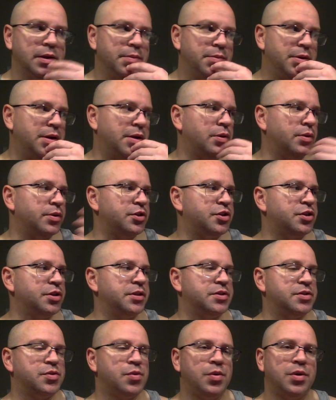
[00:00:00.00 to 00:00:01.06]
man, all the shit
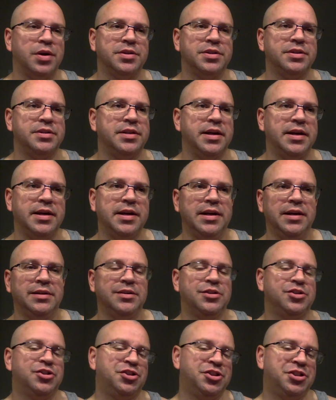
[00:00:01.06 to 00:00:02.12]
that's going on today and the
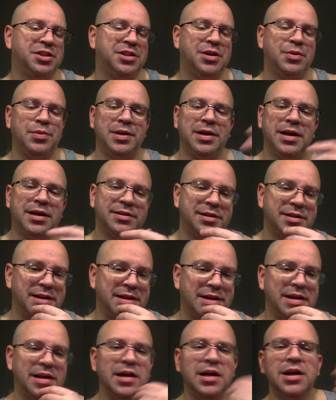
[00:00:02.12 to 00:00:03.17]
shit that we got
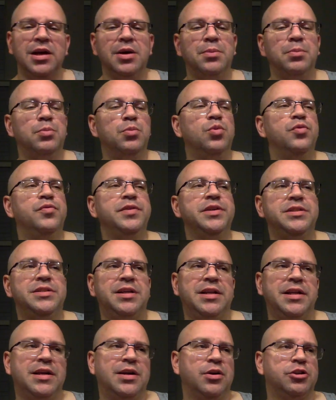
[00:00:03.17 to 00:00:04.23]
today. Movies
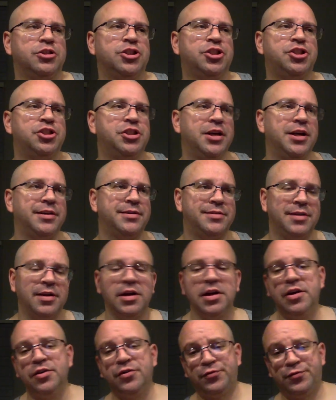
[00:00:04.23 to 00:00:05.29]
today are shit.
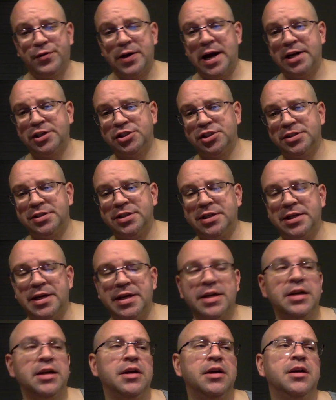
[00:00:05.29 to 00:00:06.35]
Fashion
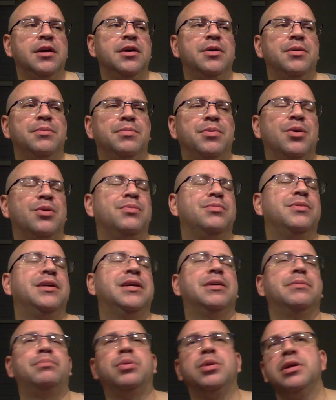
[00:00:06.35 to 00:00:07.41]
today, bro,
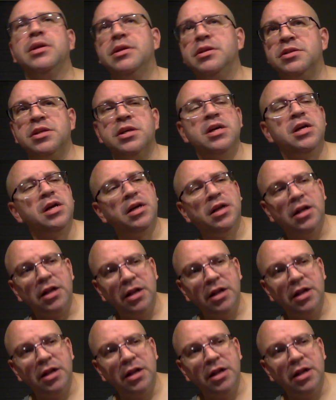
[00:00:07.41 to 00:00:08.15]
nigga, please. Uh,